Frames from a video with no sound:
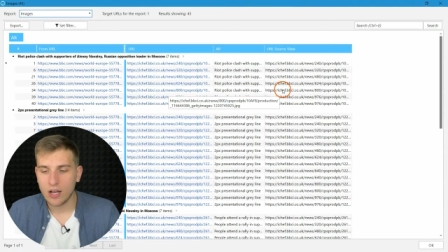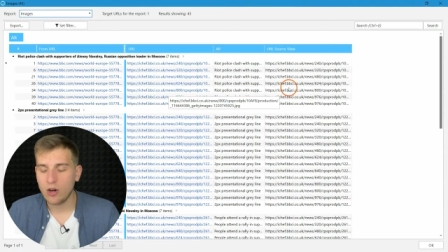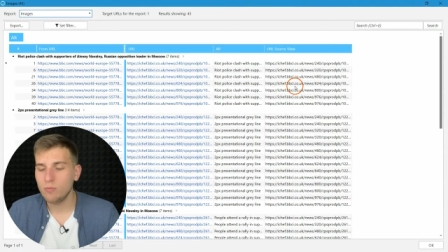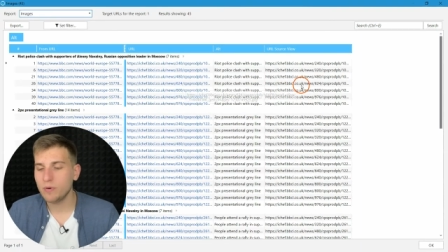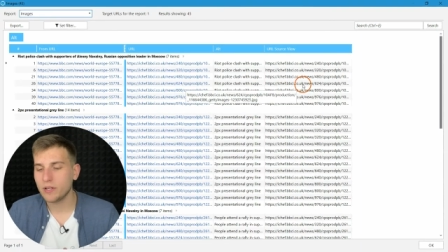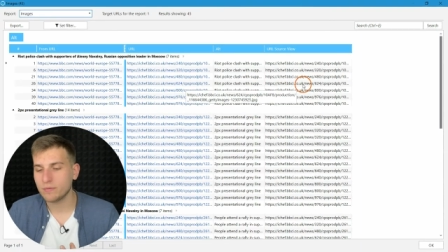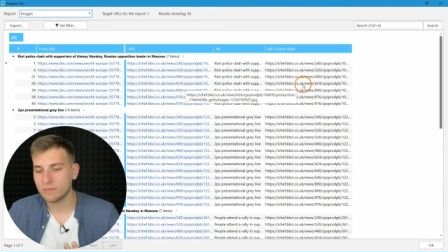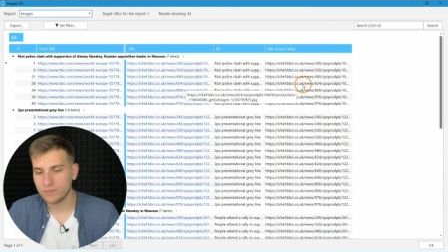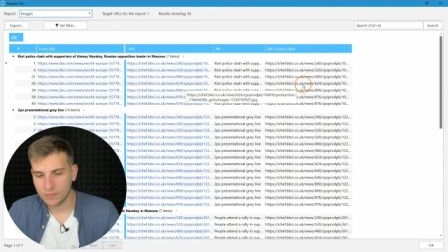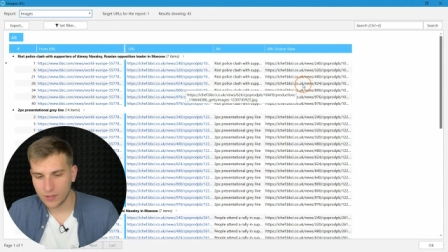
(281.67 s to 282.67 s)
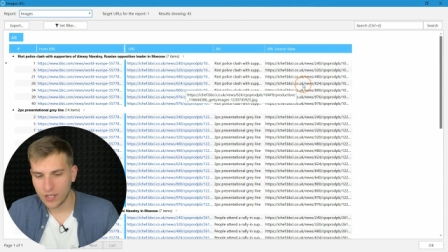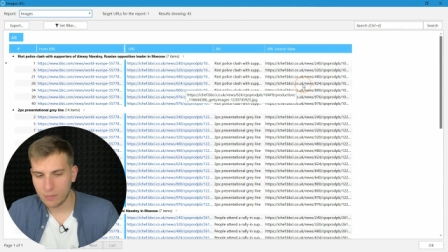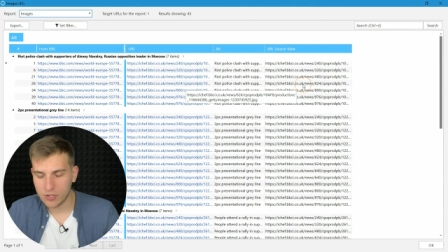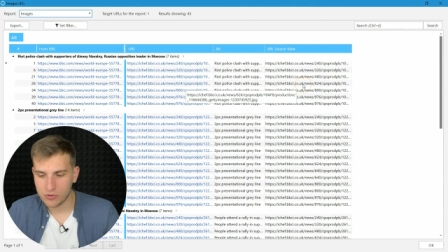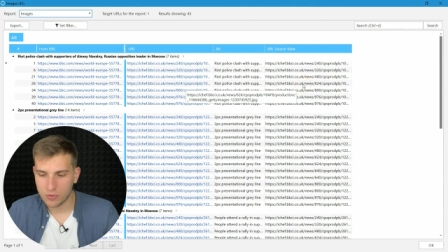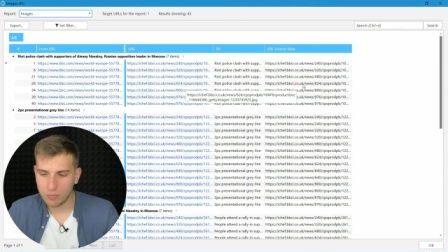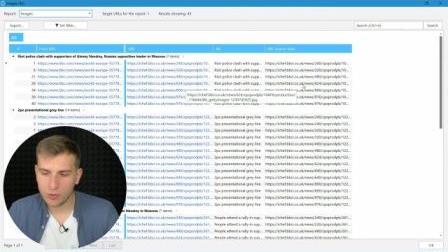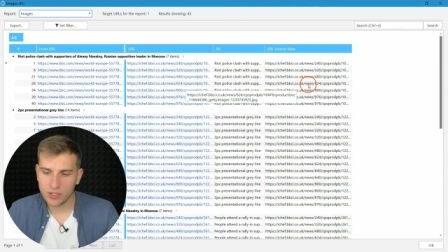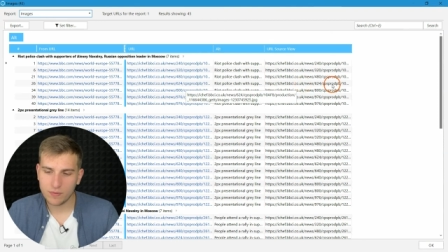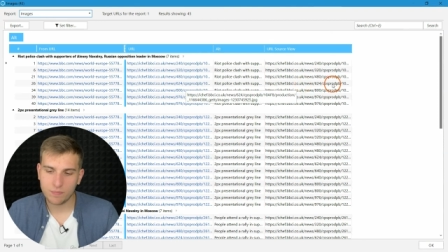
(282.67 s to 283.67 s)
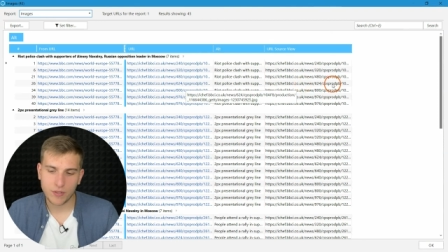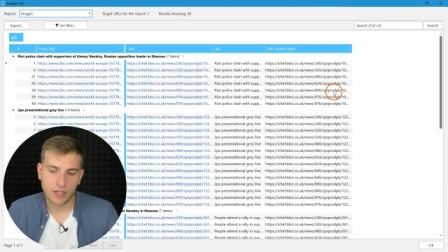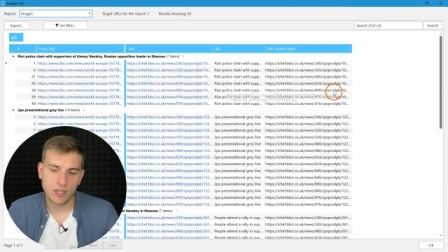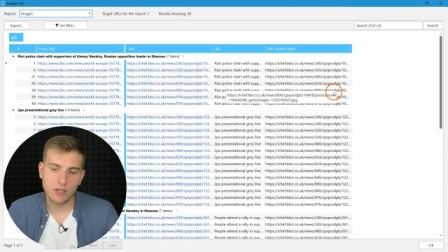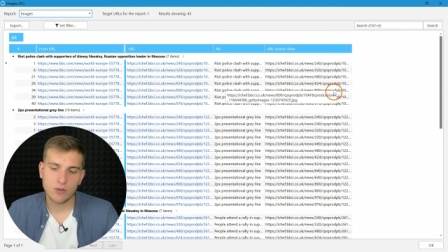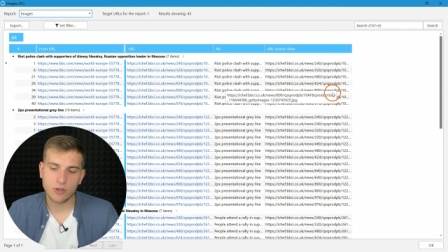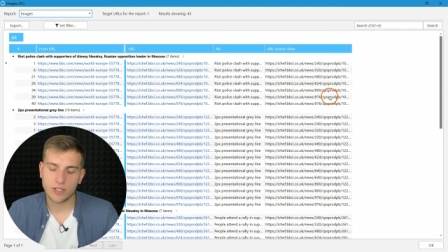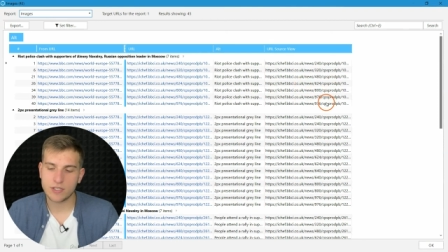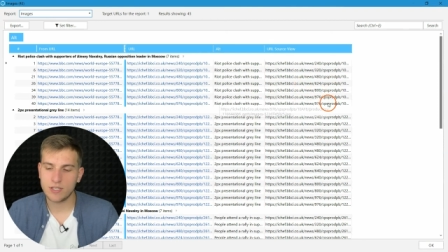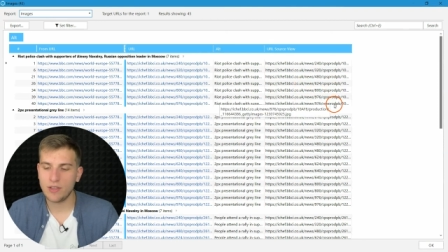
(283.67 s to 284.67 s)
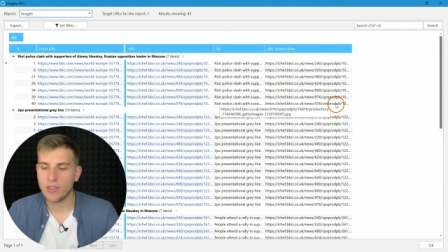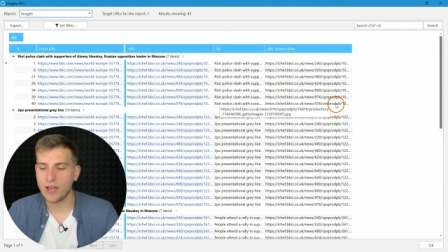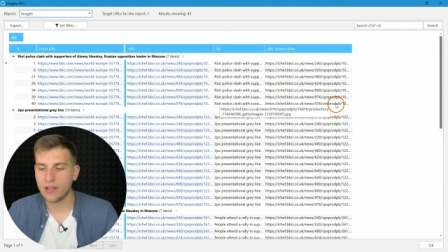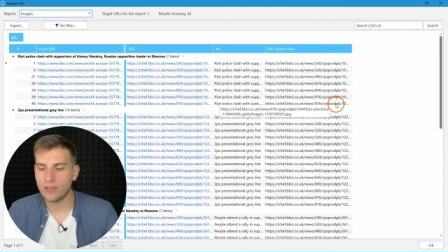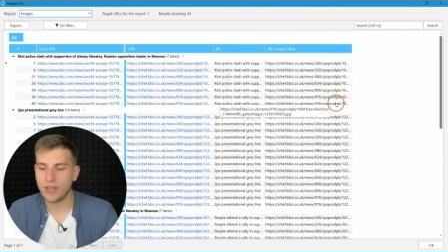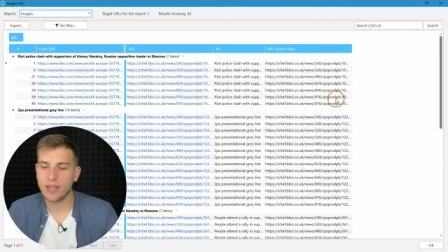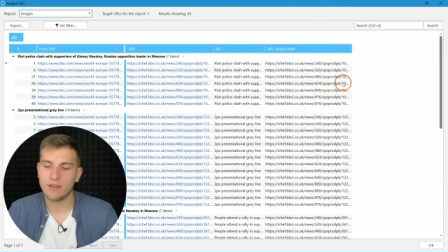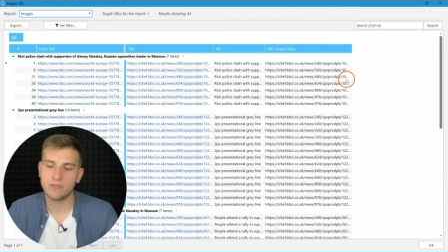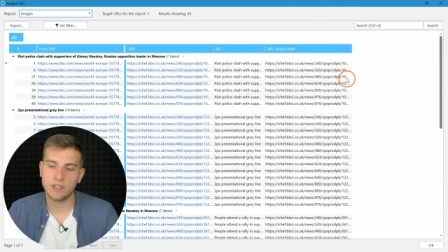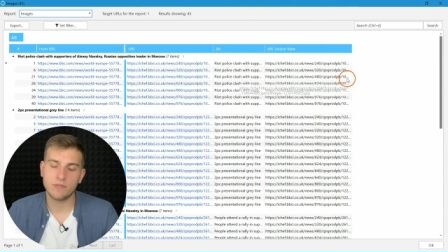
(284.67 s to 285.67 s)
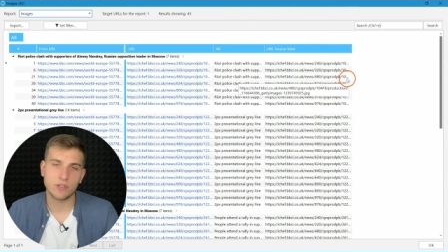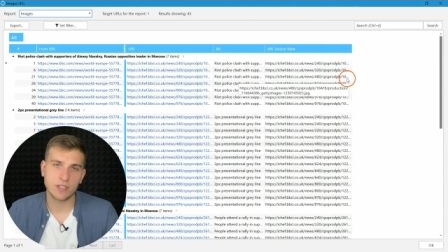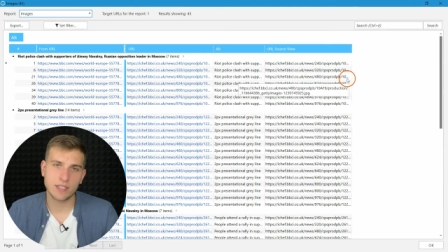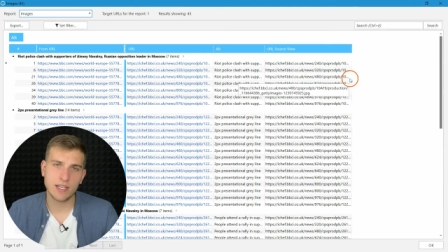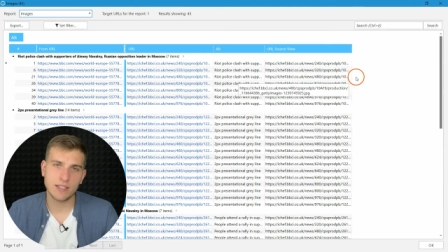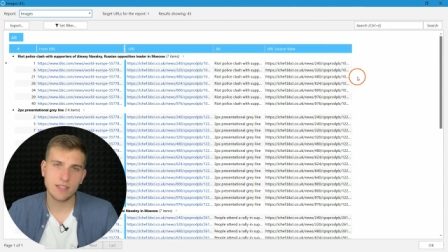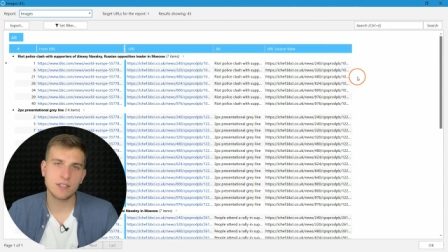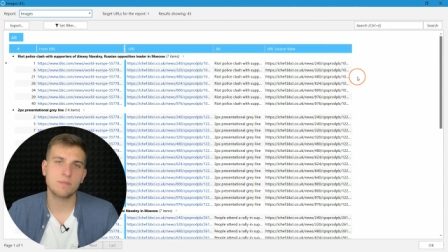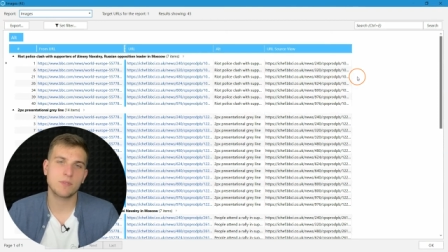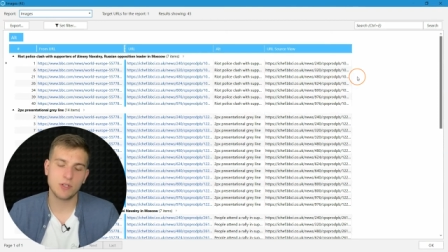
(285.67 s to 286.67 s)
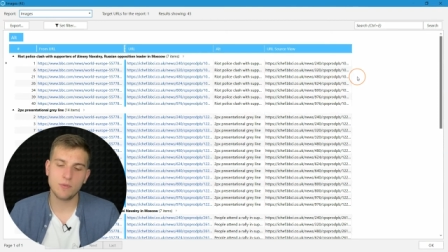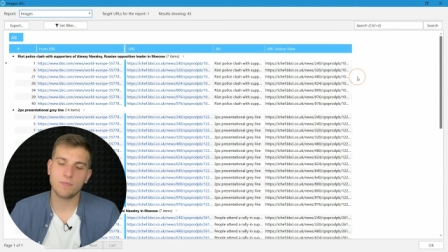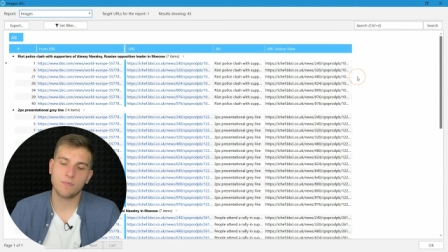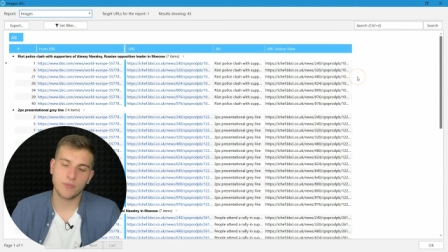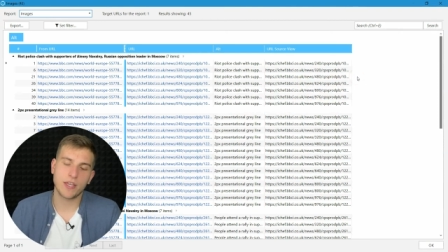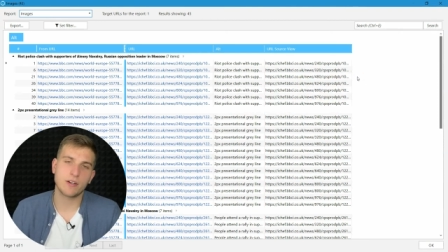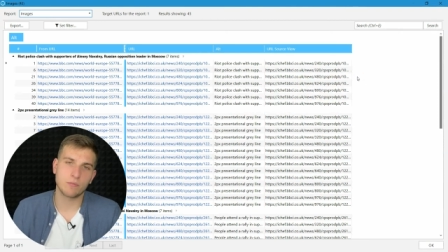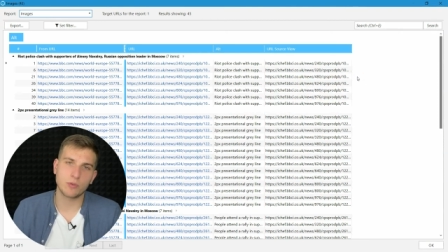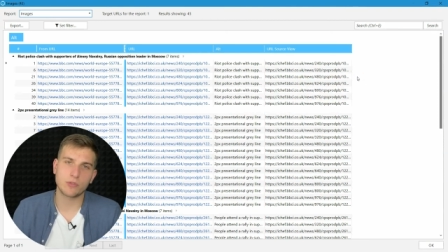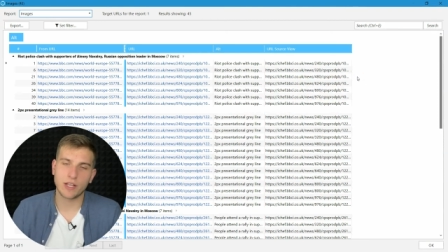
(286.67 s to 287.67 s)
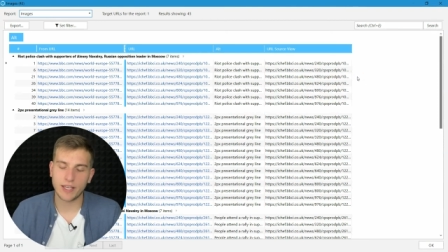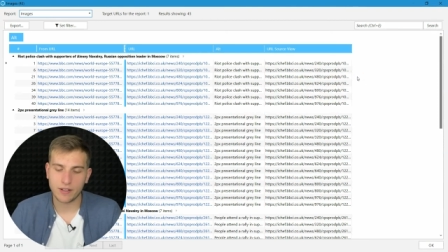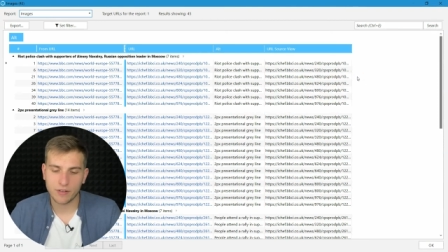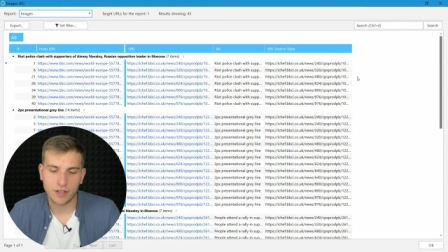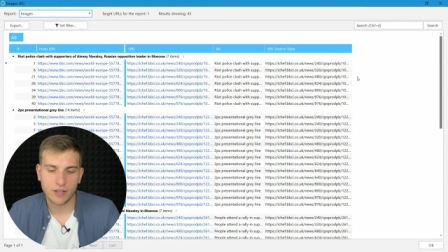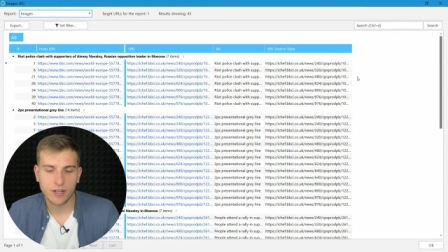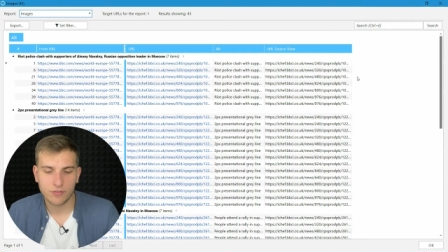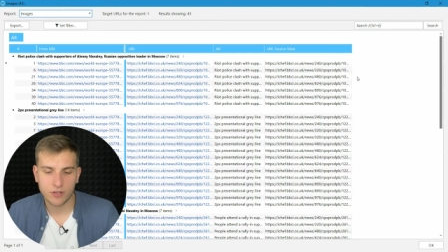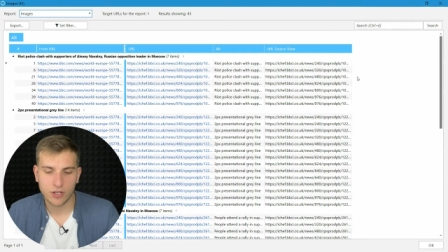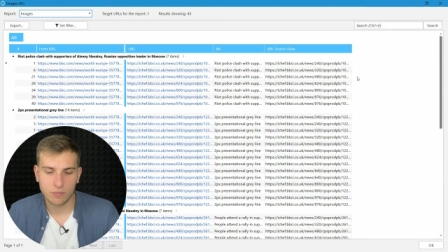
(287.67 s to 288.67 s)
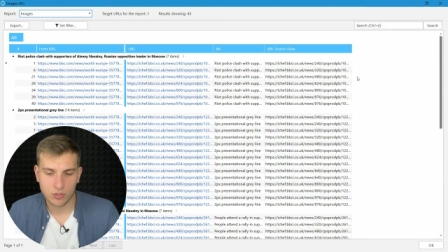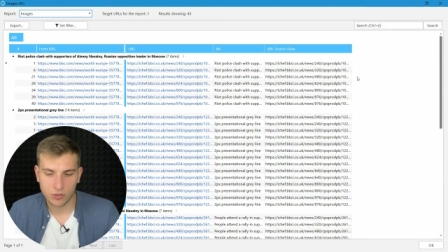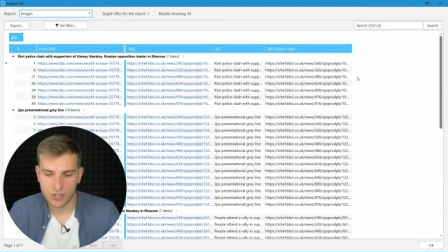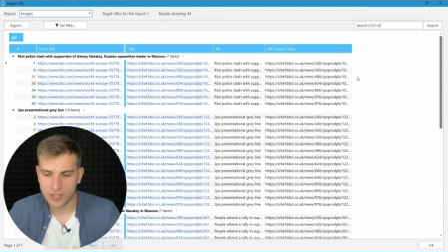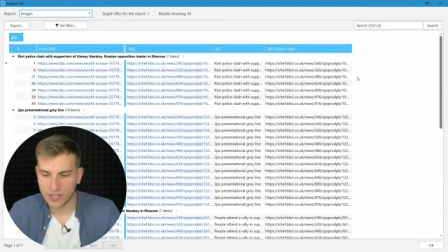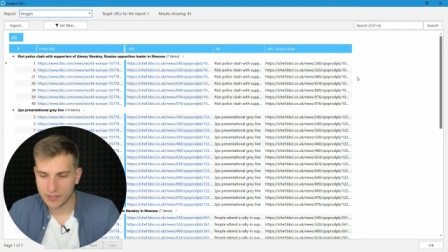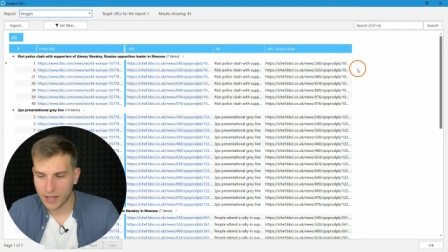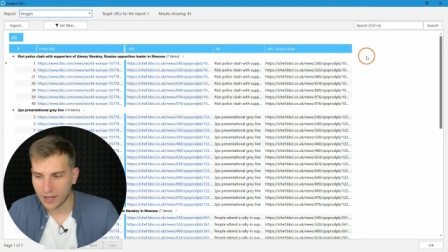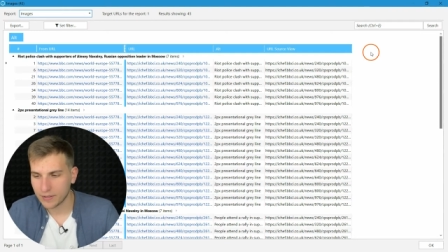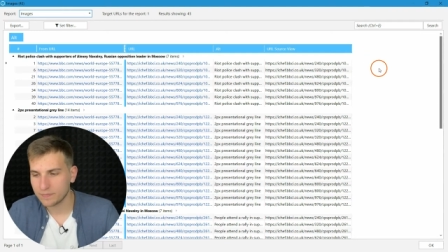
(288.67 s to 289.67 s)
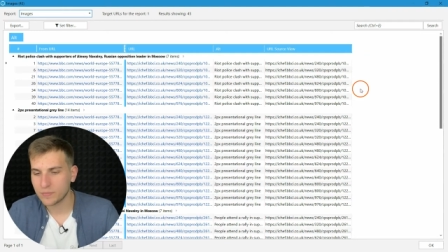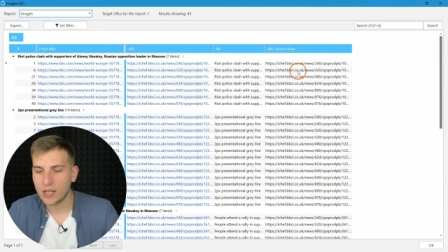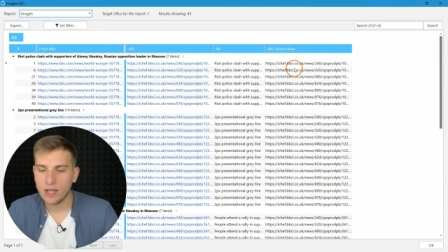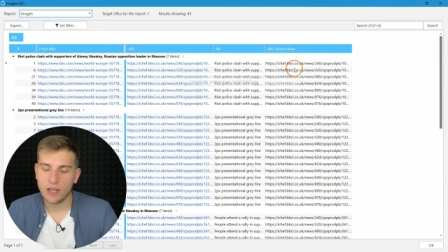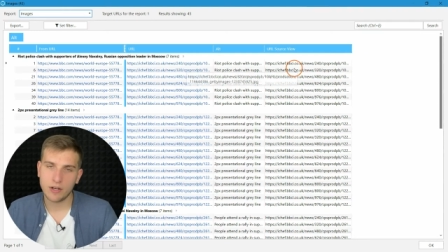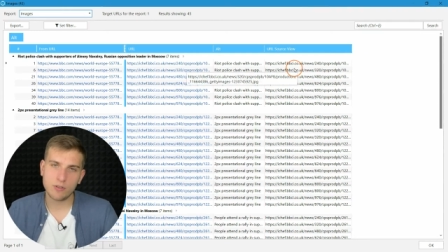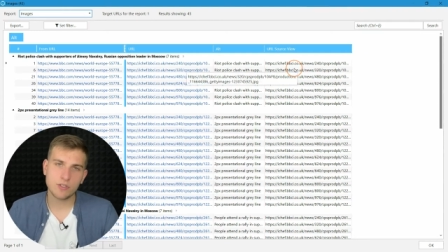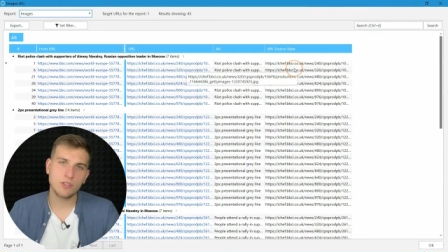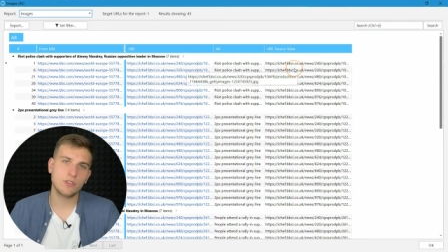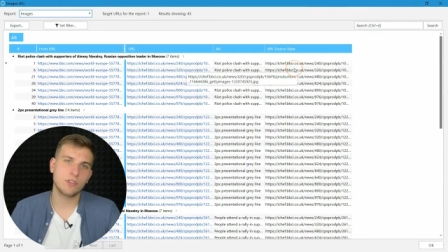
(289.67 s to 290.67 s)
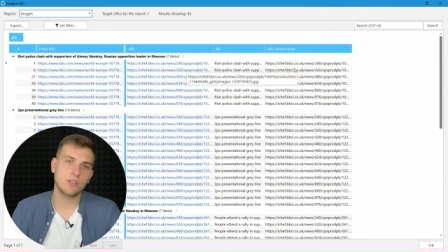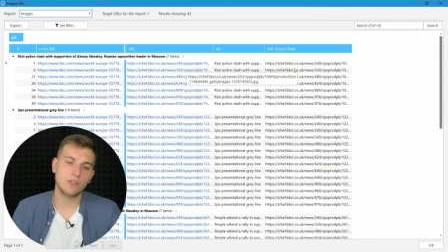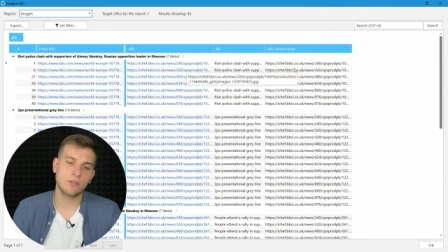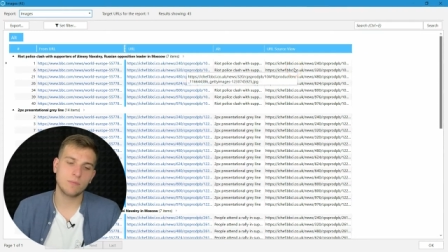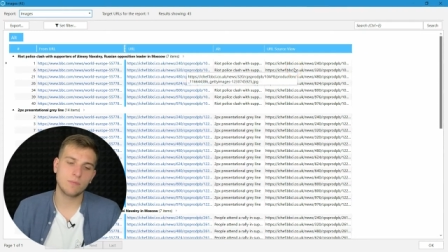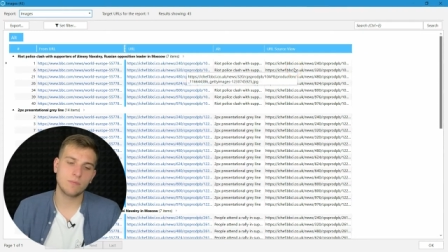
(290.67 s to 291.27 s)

Open image report, and here you can see that they have different sizes, so they are most likely from source set tag. And also, to